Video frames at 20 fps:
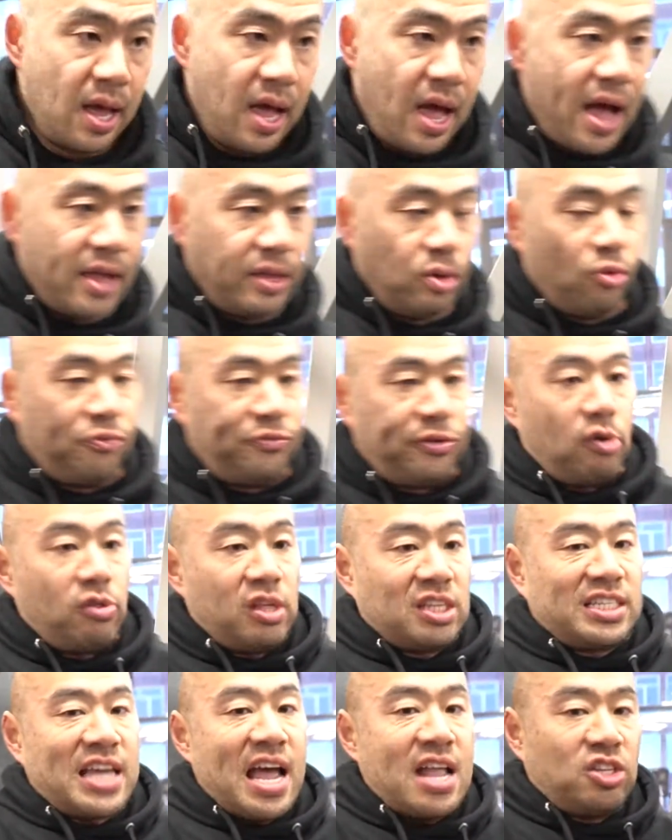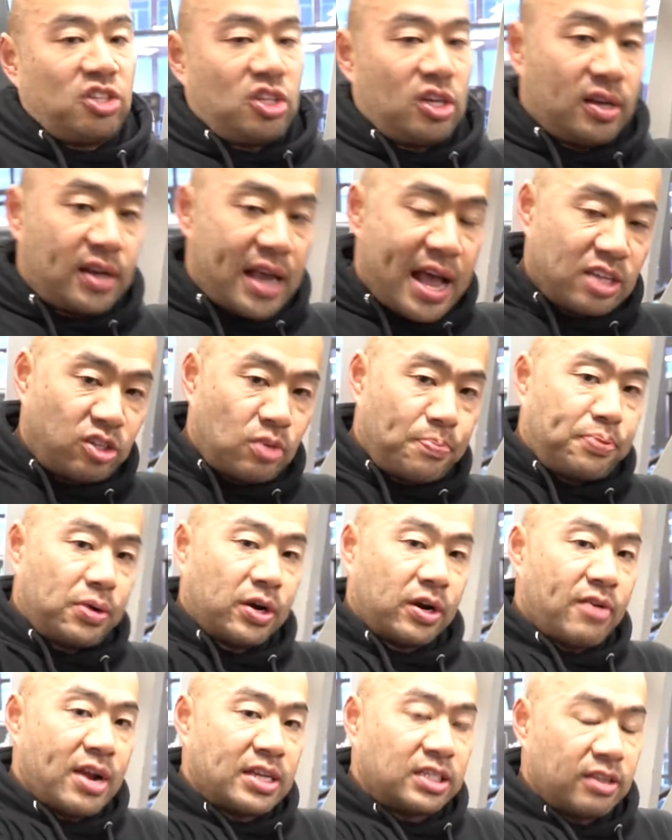and you'll feel the tension as you
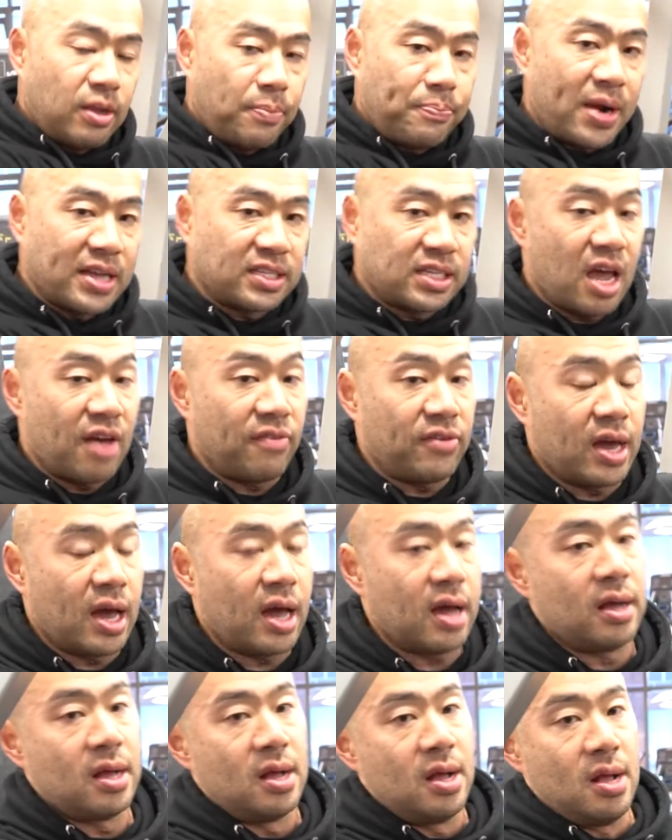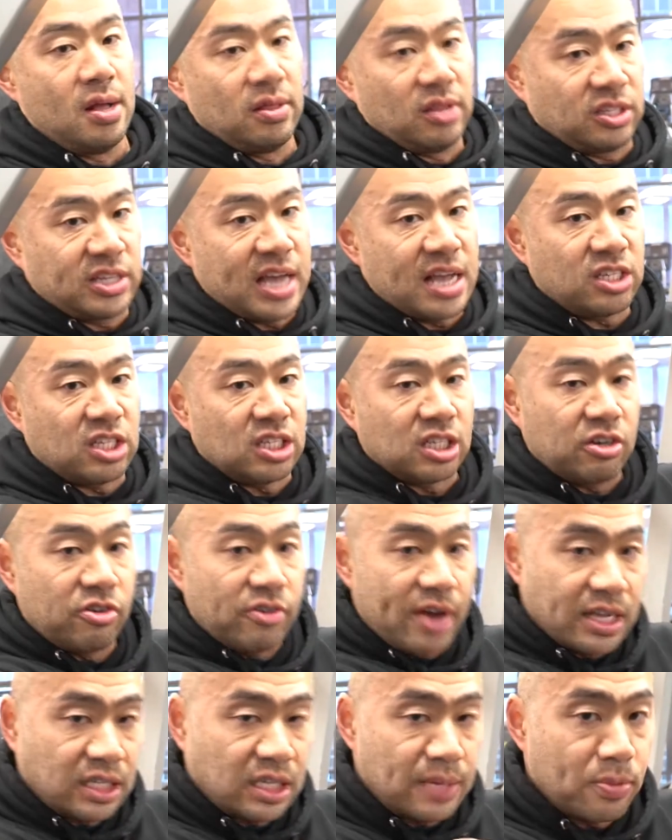progressively press heavier, the tension
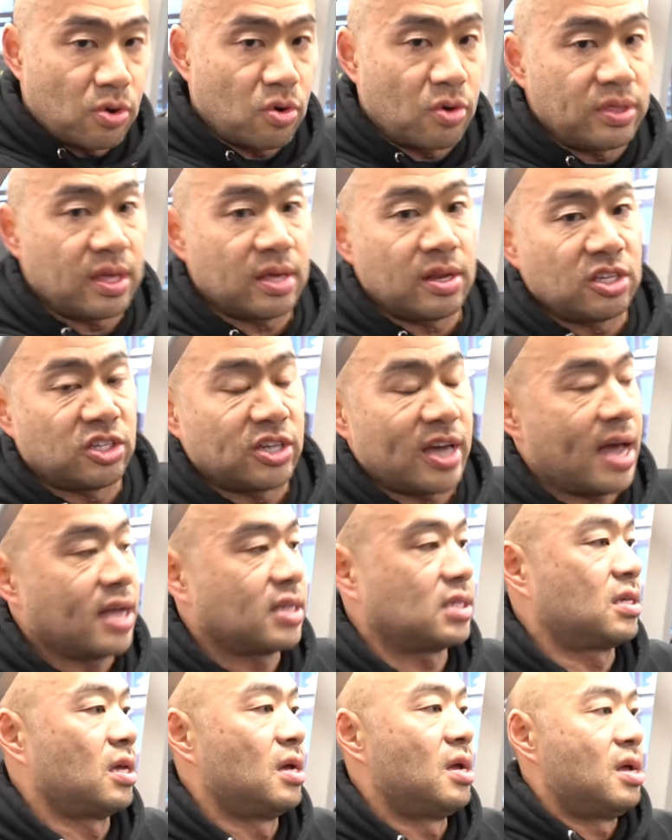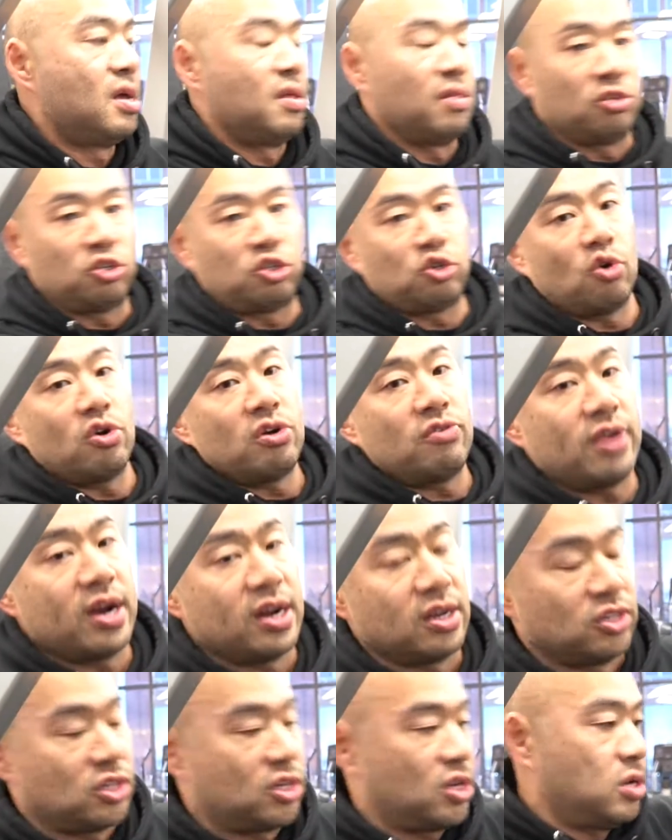creating more in the inner chest, shorten
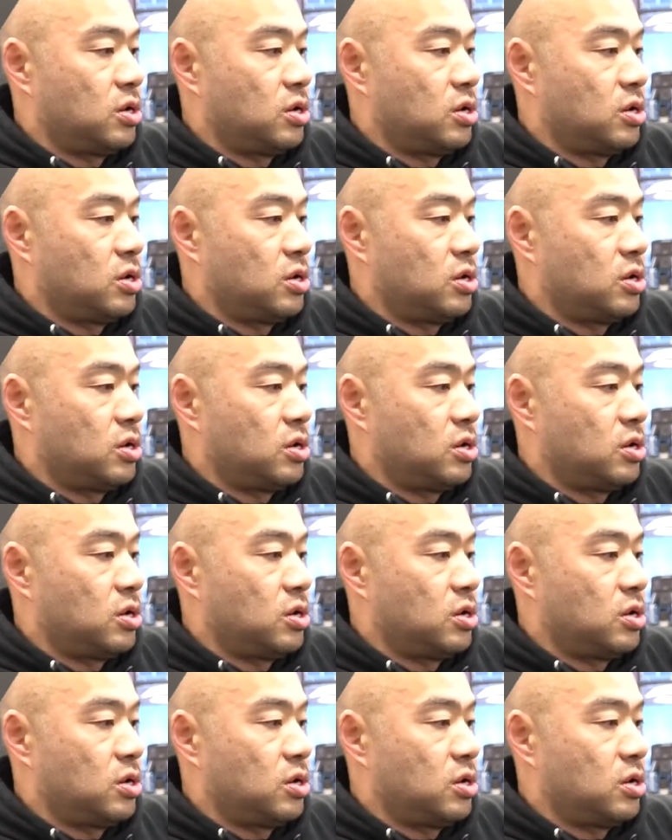range.